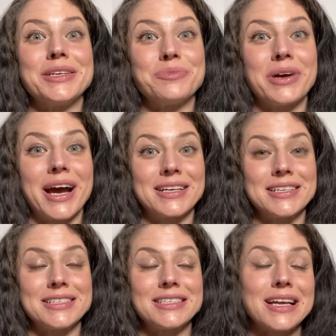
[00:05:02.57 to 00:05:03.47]
to
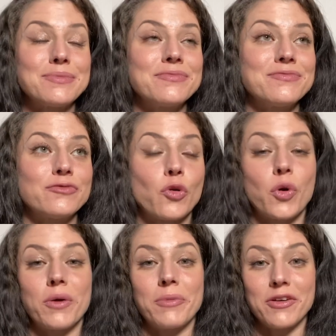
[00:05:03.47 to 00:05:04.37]
practice some
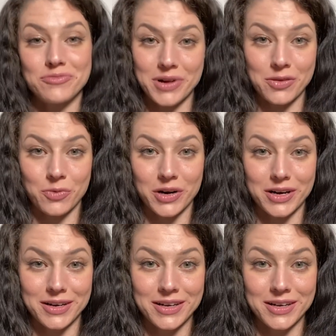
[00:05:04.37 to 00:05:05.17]
form of breath work.